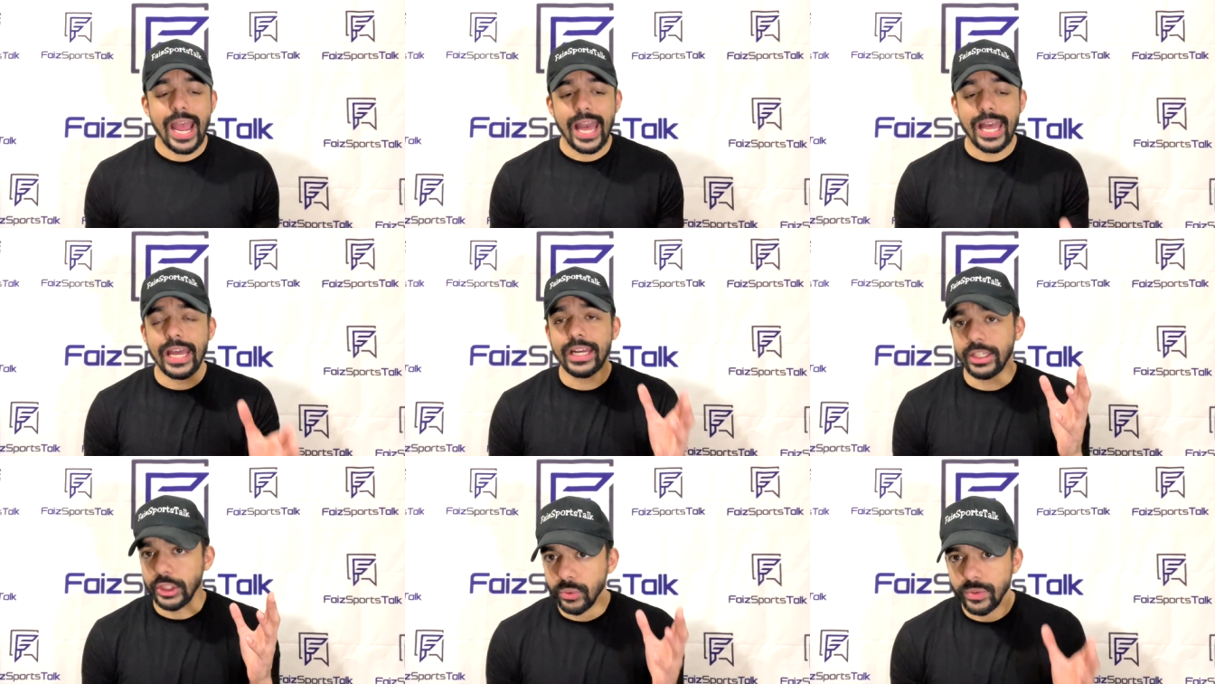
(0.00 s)

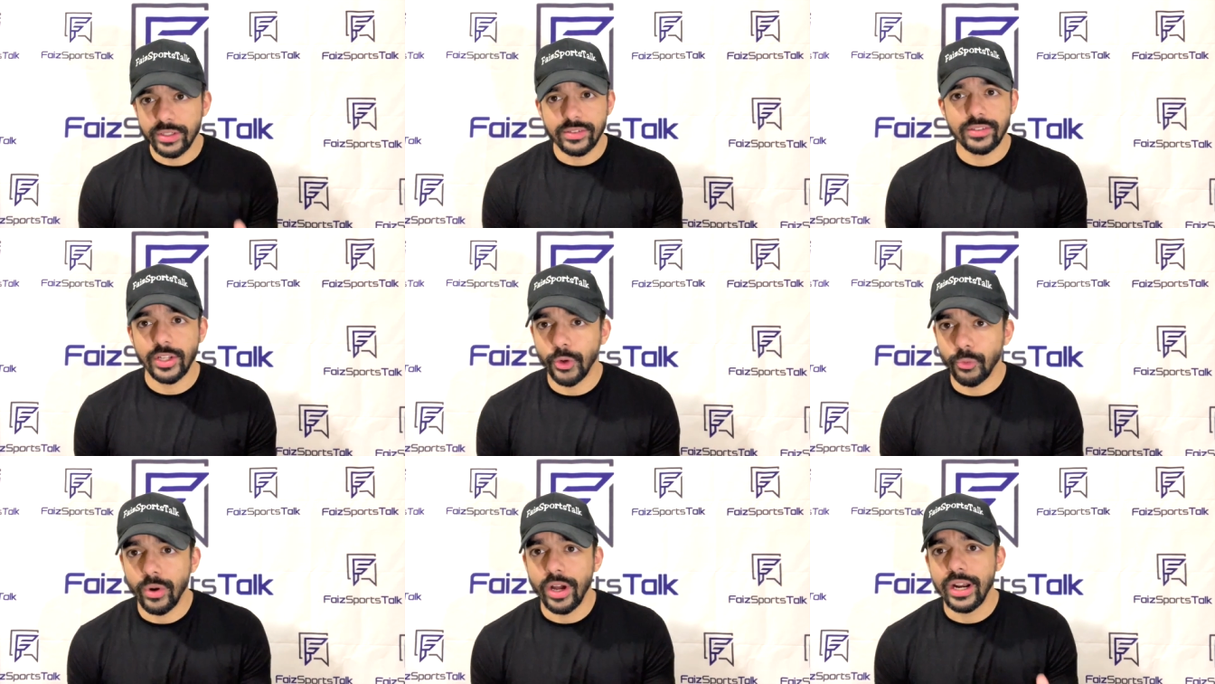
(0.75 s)
And you can still
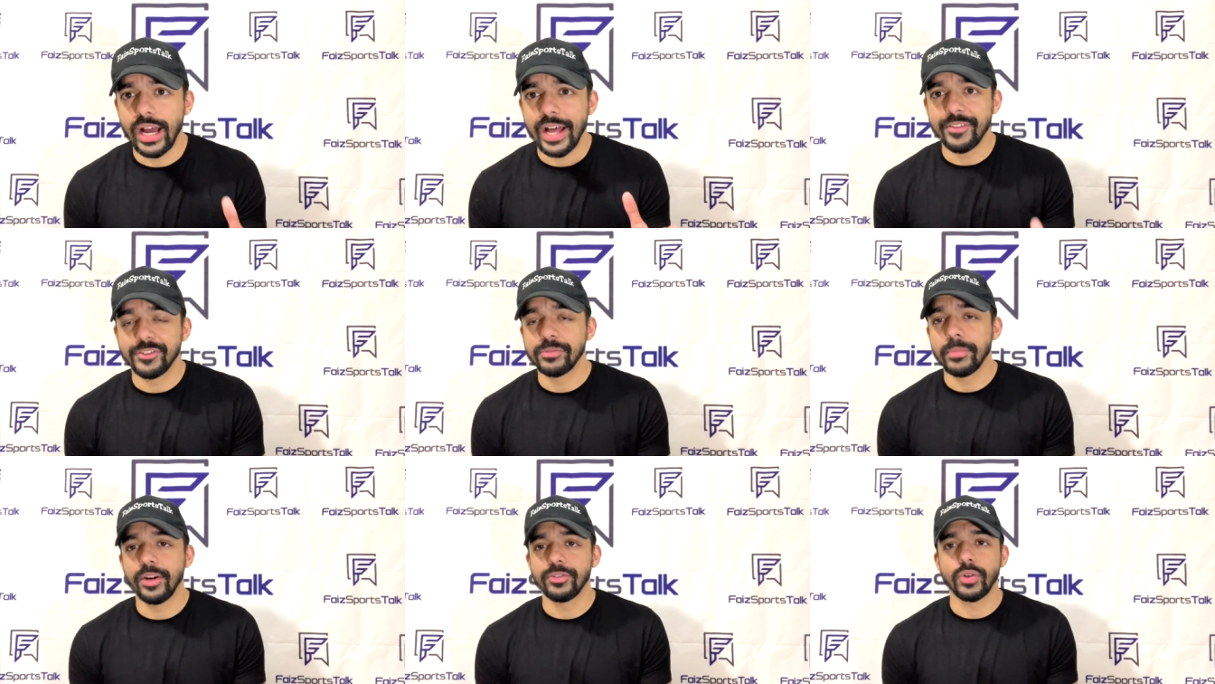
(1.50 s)
run on this
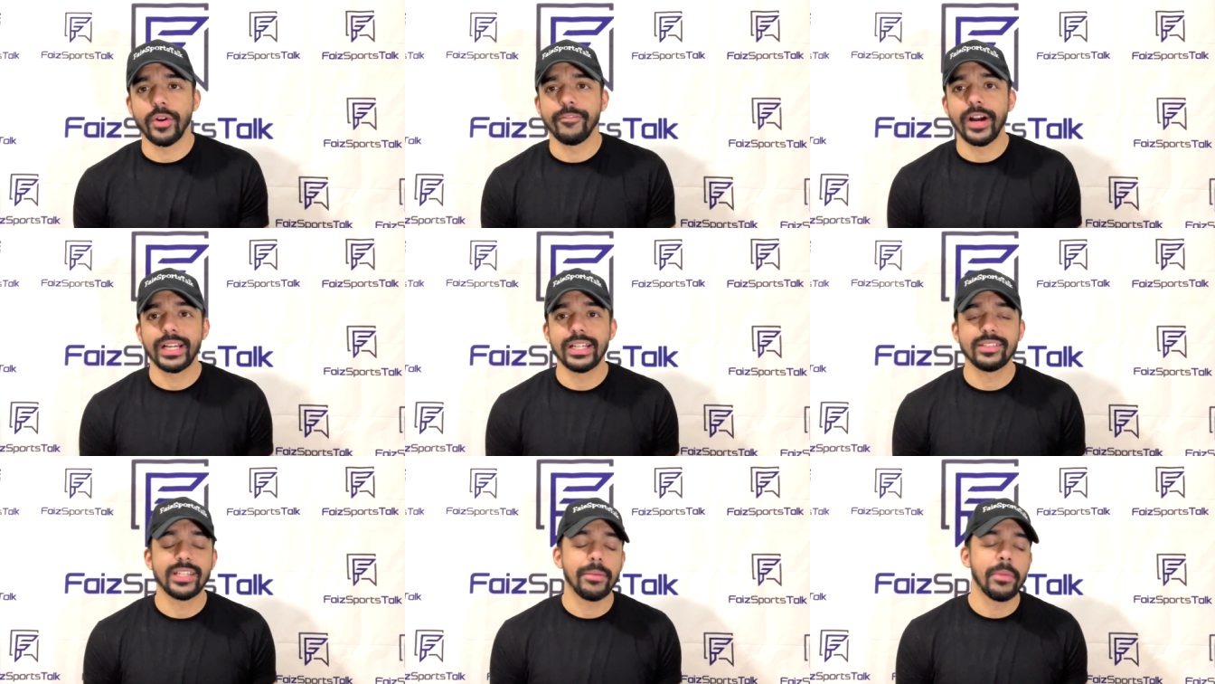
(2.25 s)
Minnesota
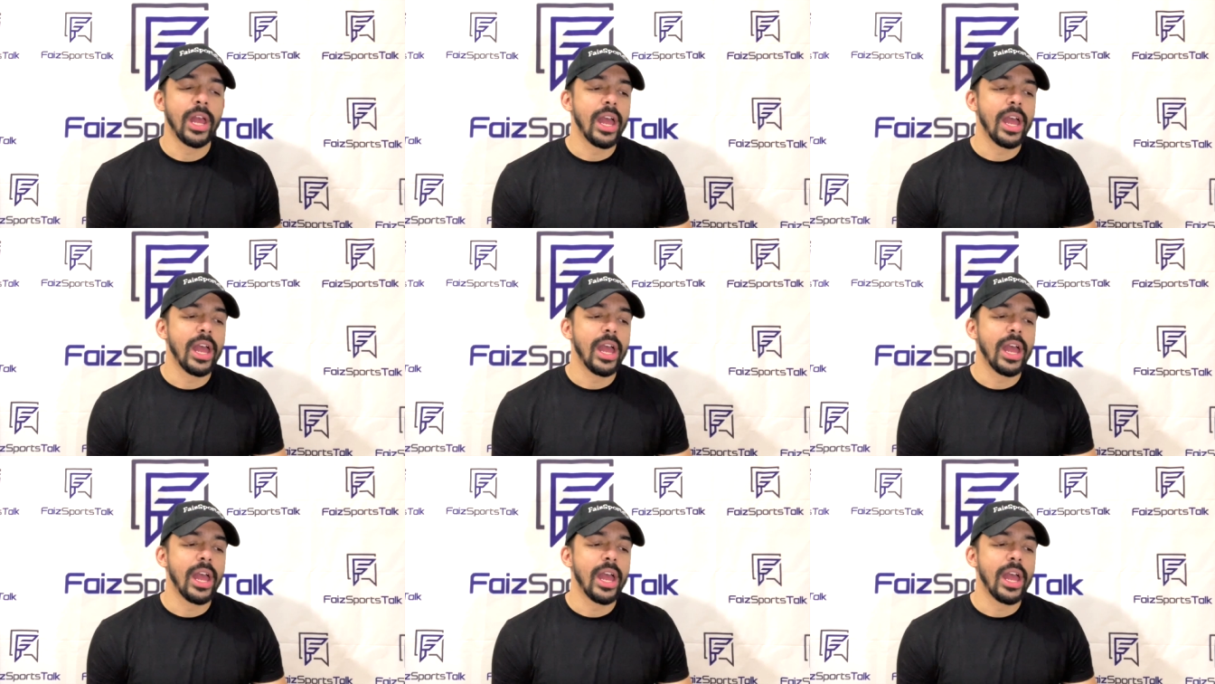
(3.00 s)
Vikings team.